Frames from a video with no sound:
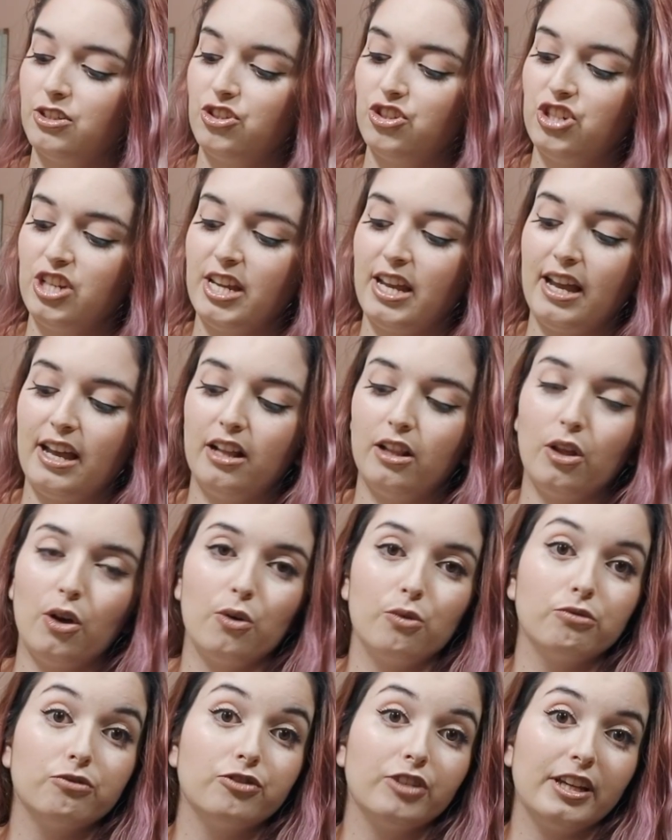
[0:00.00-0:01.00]

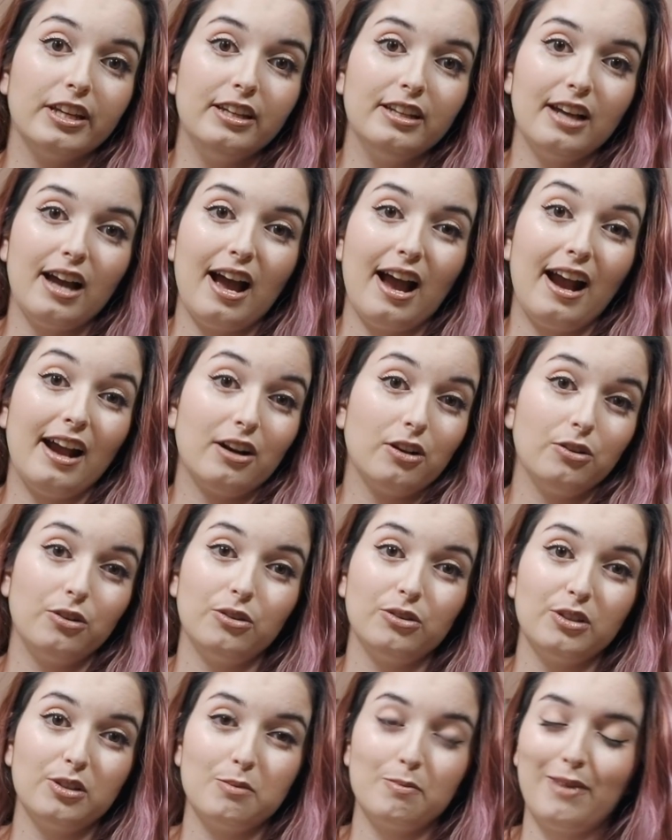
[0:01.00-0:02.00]
Glov. I don't know
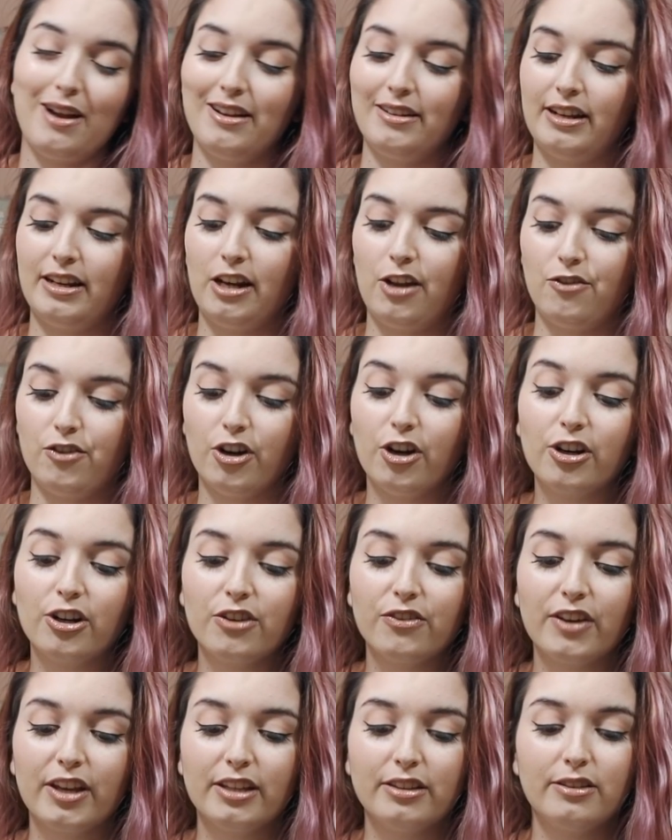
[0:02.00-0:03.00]
this brand, I never heard of
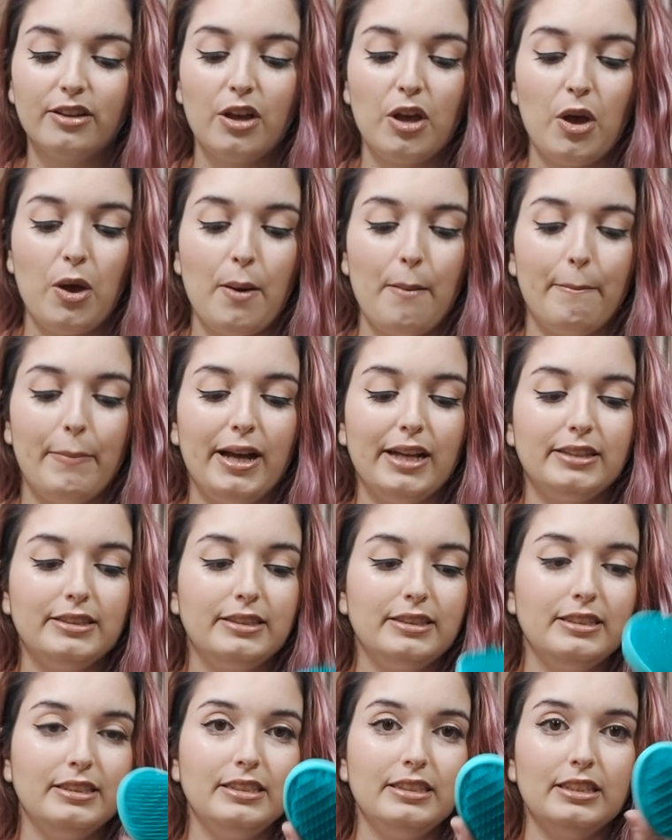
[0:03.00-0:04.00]
it, but
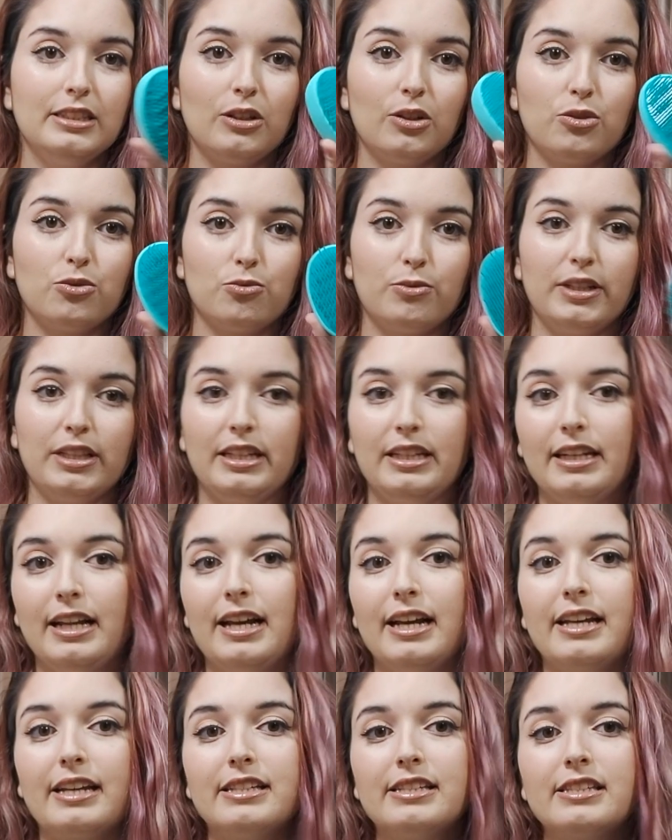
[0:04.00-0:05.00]
it looks really
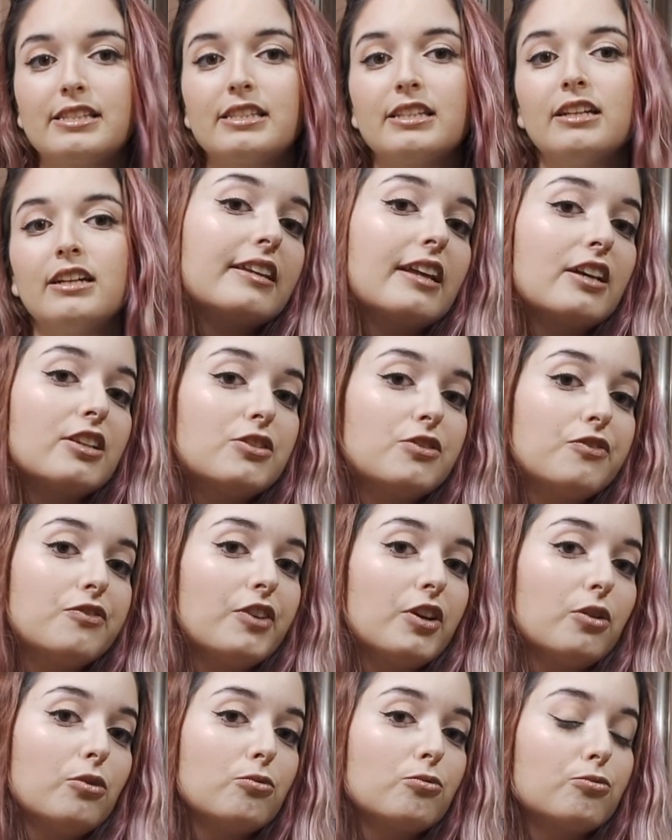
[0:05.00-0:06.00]
nice. It does
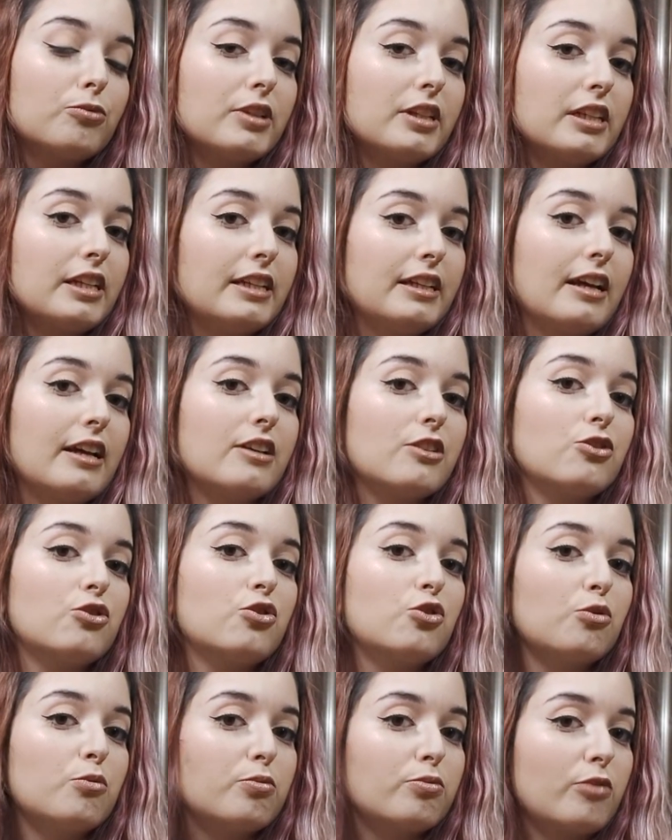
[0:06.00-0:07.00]
feel really nice
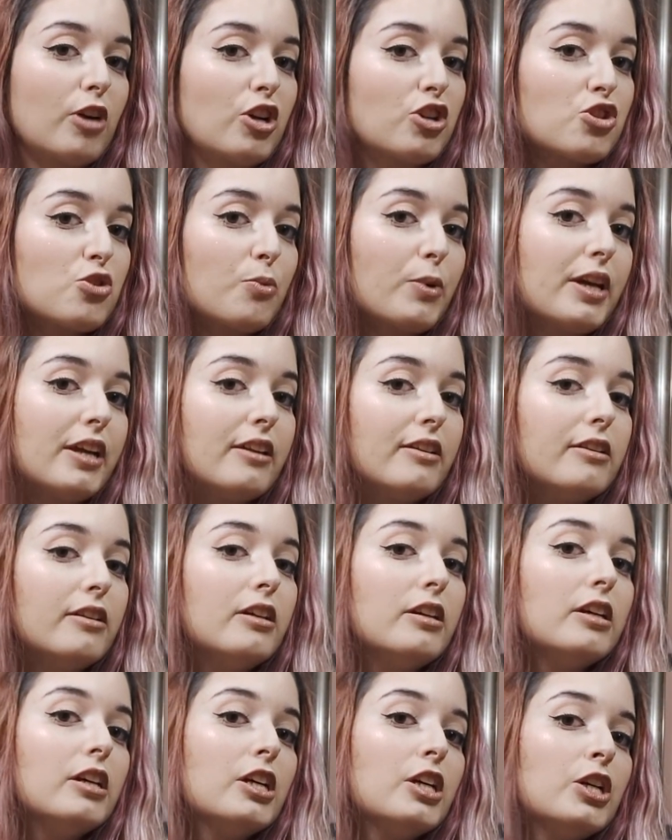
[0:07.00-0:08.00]
to brush with.
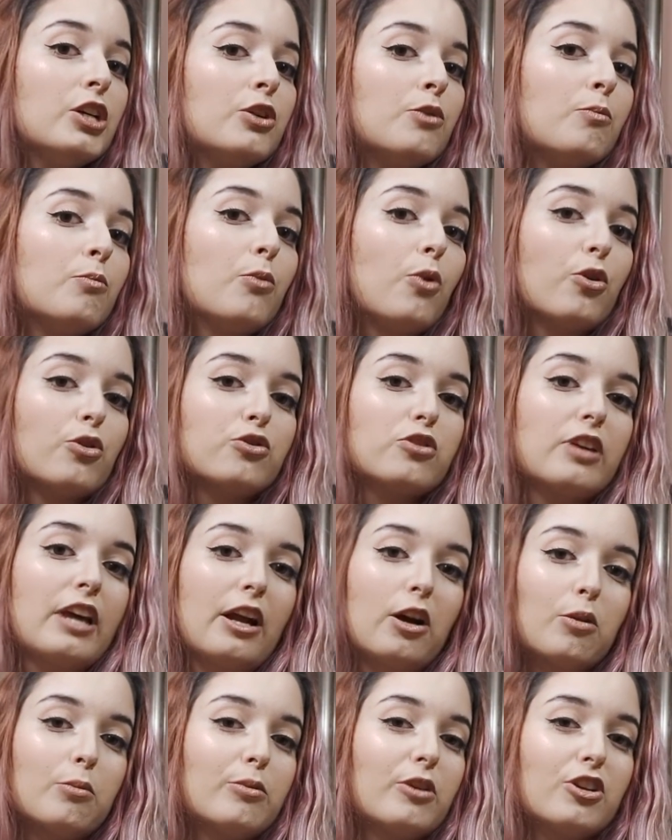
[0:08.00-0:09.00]
Most
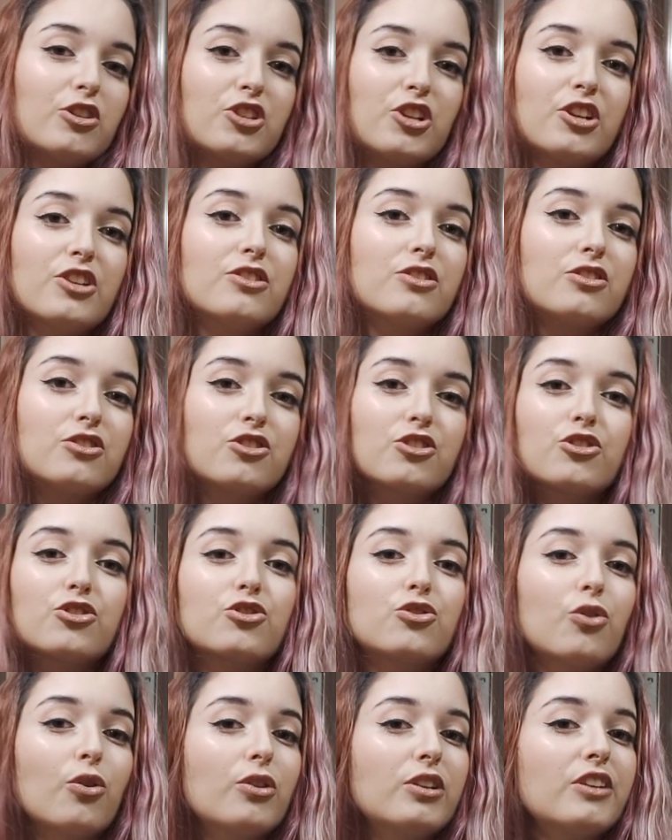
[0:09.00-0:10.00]
hairbrushes just
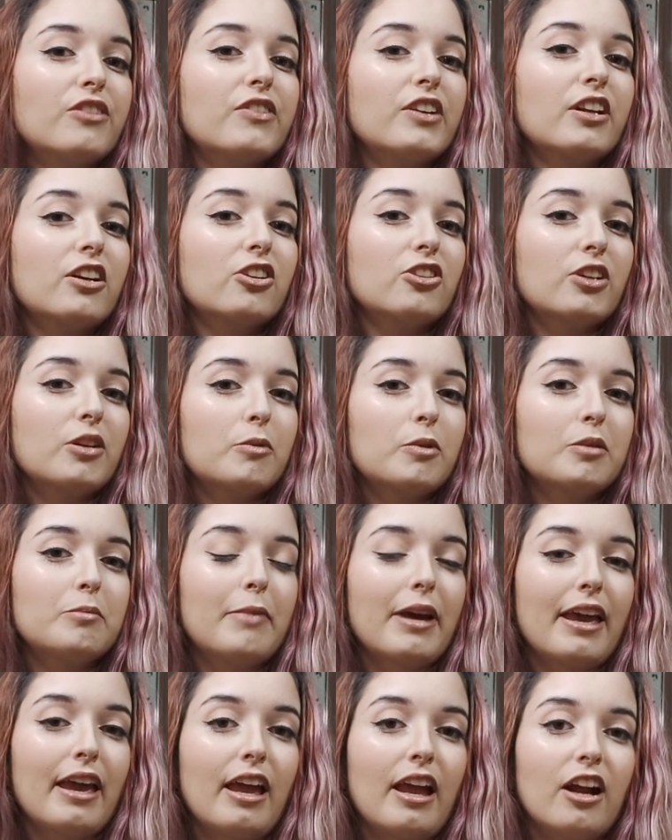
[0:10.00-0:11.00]
don't even agree with my
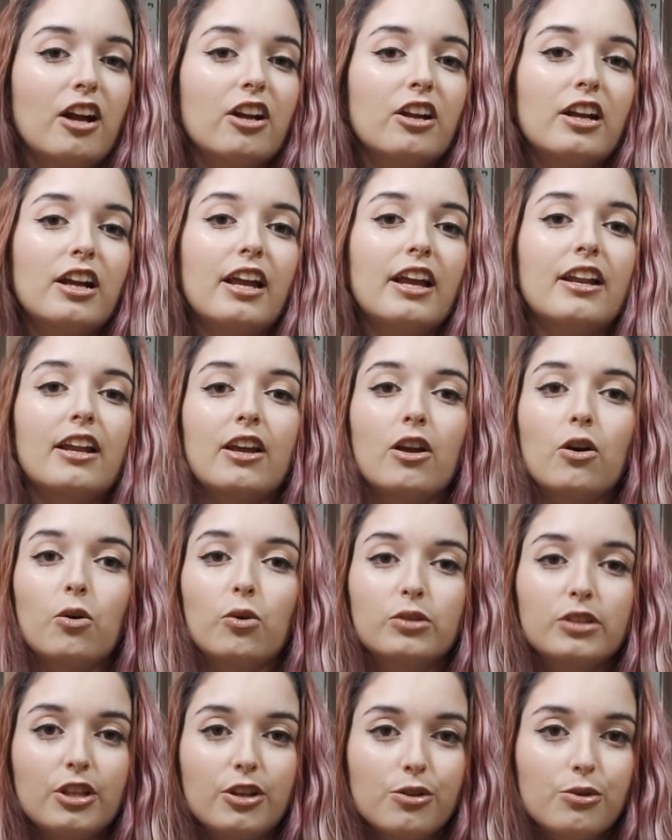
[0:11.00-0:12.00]
hair, and I
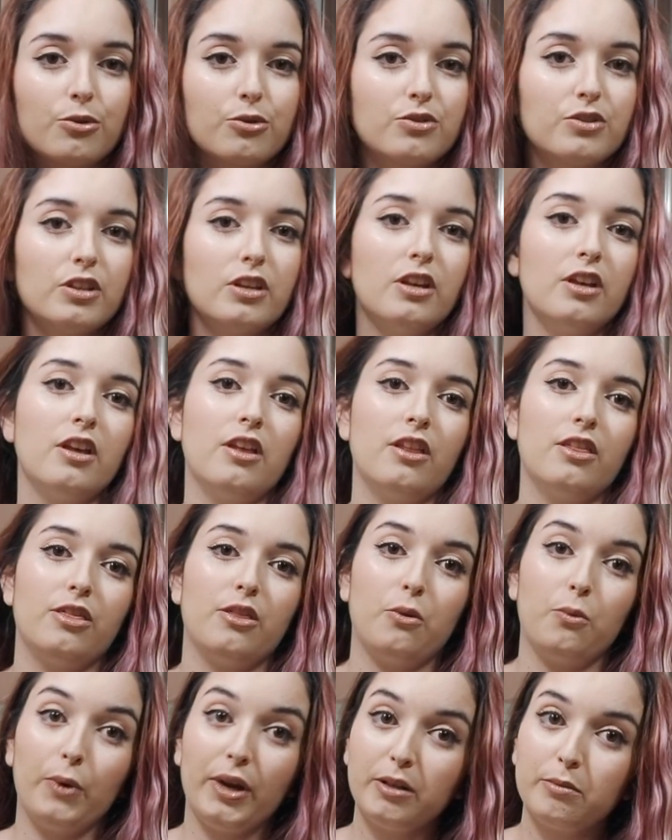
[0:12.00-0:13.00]
only use
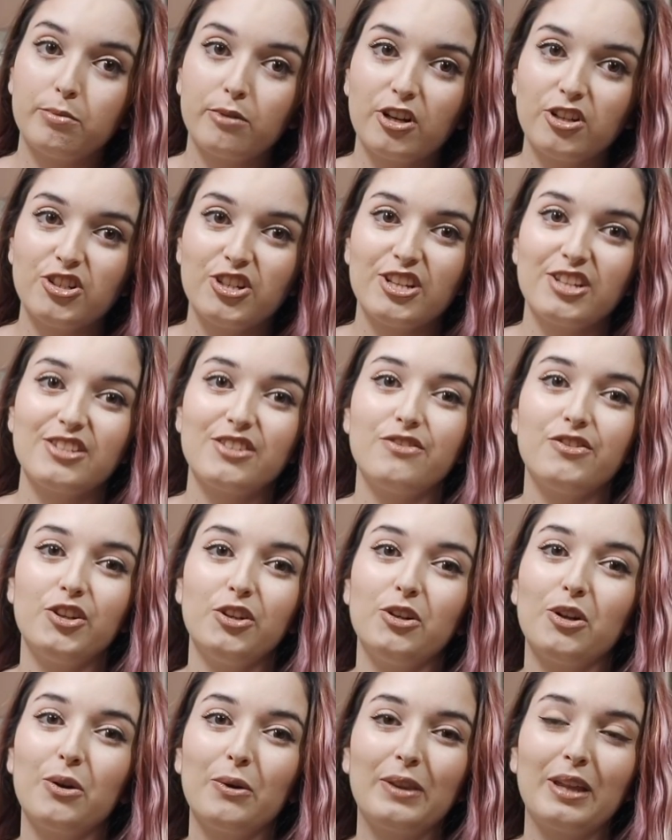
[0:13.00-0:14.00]
the wet brushes, if you
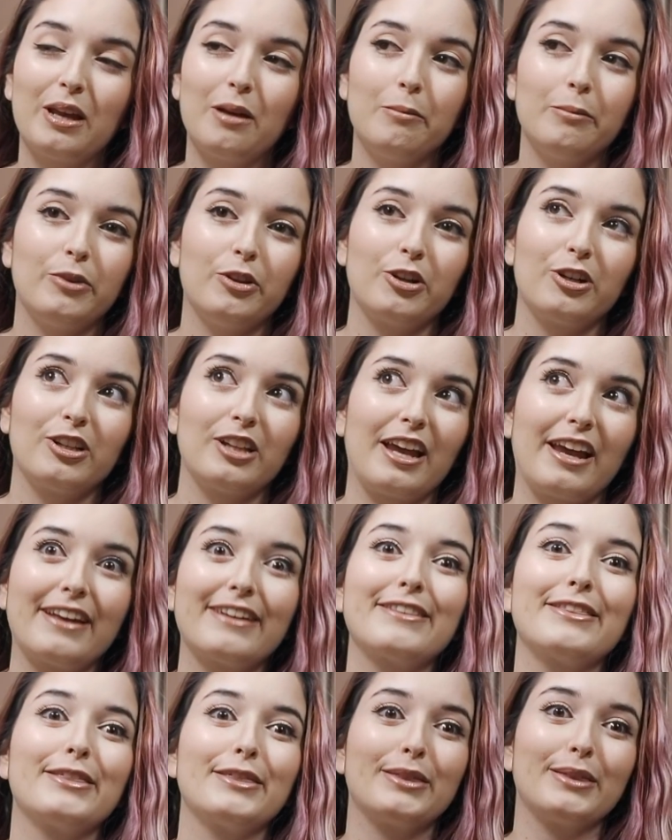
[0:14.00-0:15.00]
know them. They're
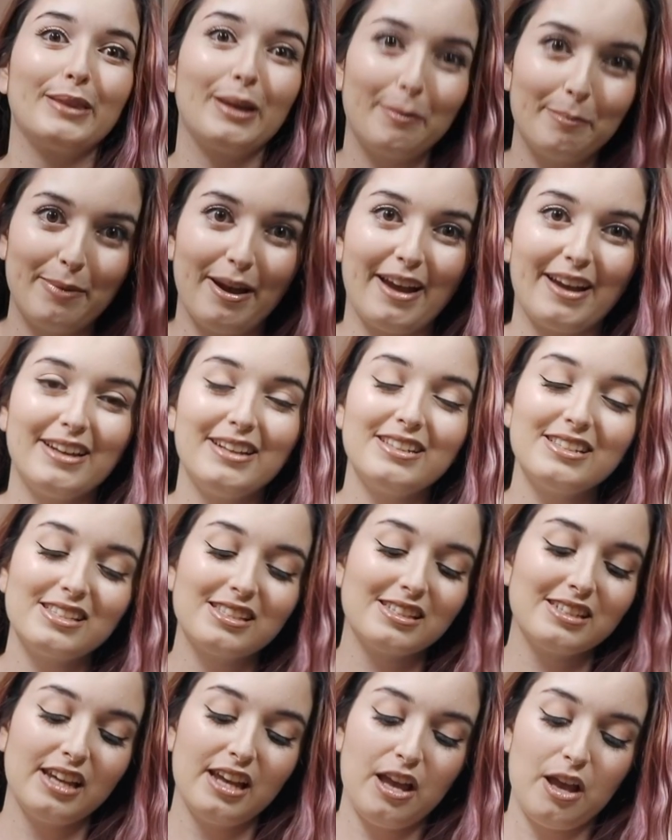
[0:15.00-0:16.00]
like the
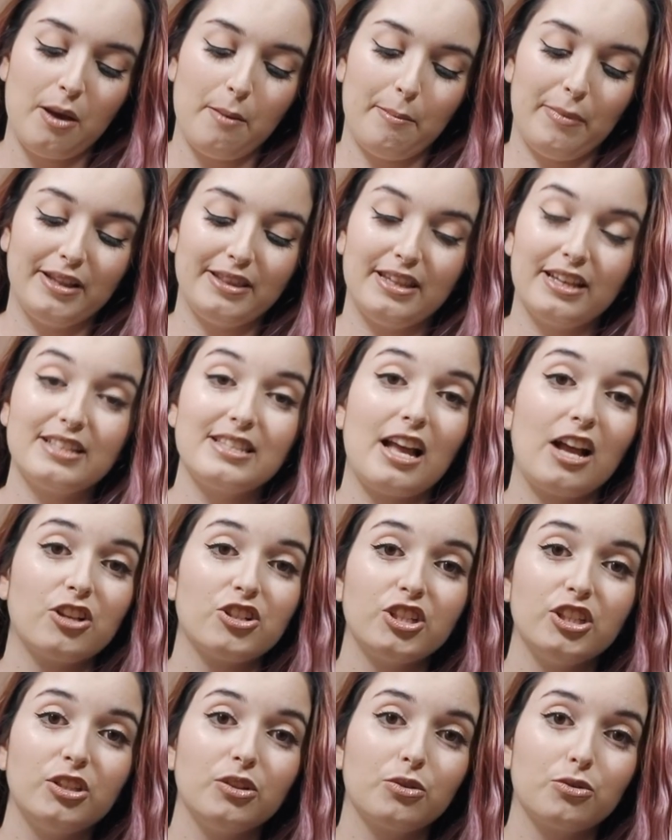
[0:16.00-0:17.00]
best, but this
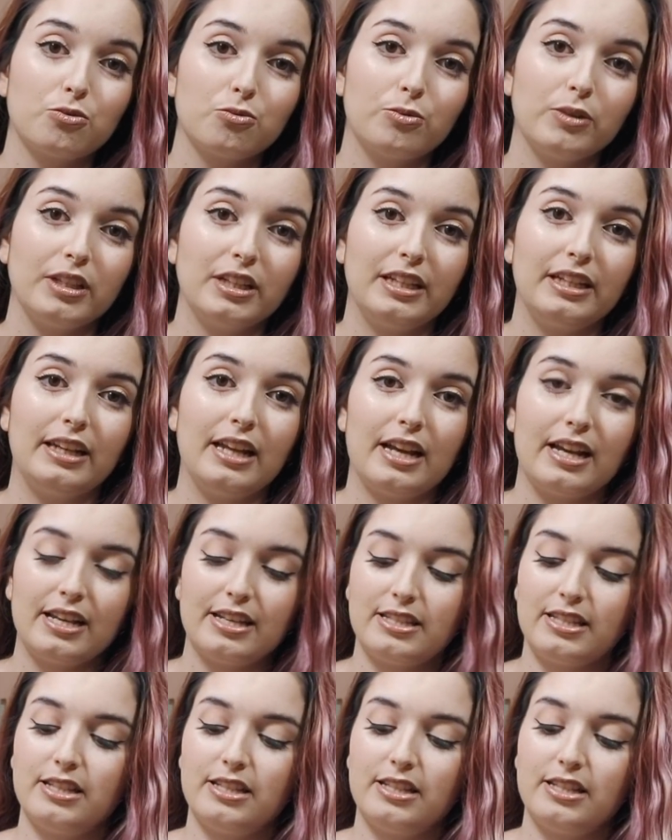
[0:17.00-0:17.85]
actually looks really nice.